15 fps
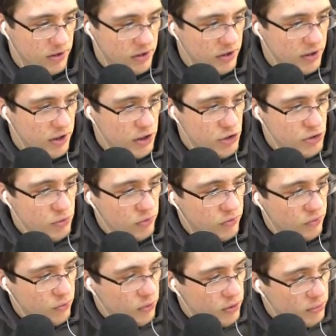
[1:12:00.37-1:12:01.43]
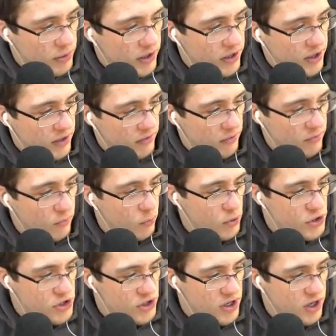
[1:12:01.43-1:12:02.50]
You should do a food debate and have a voice
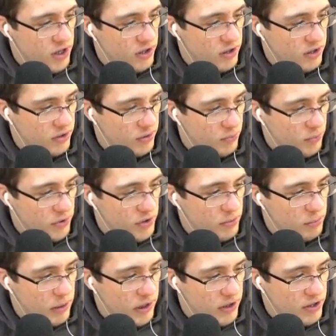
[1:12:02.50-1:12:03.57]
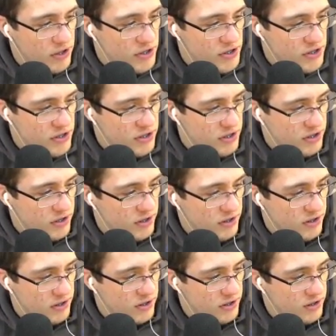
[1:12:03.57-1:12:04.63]
chat with debaters.
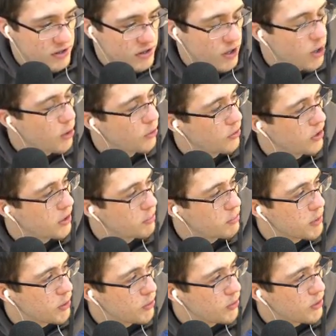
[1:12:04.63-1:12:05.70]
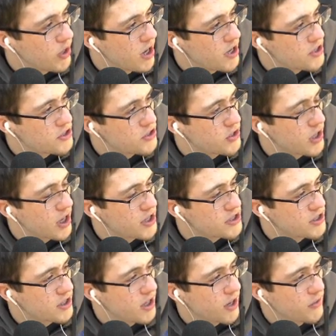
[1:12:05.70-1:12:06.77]
Oh, and like mute you guys so you guys
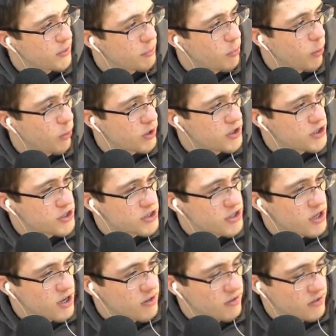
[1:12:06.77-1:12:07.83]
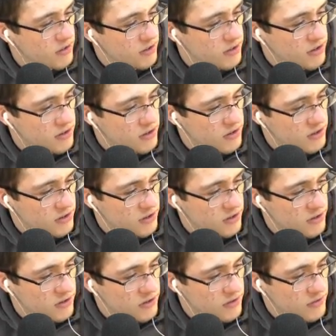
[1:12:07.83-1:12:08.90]
can have your points and stuff.
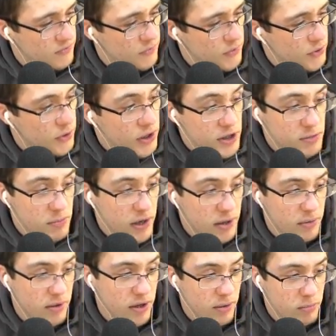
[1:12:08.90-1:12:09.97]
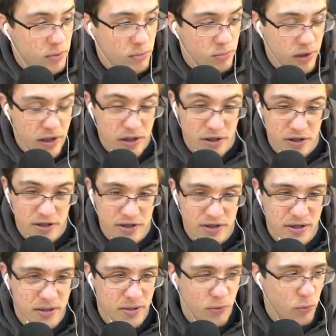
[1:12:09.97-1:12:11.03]
You guys better come prepared.
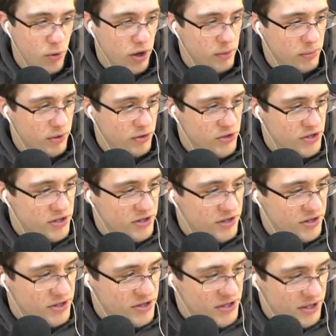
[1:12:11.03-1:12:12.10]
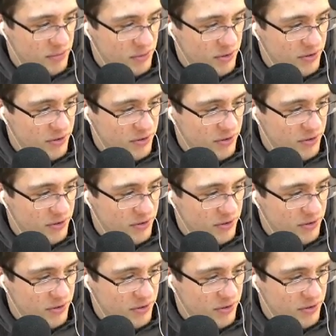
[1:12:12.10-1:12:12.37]
Watermelons. Samuel.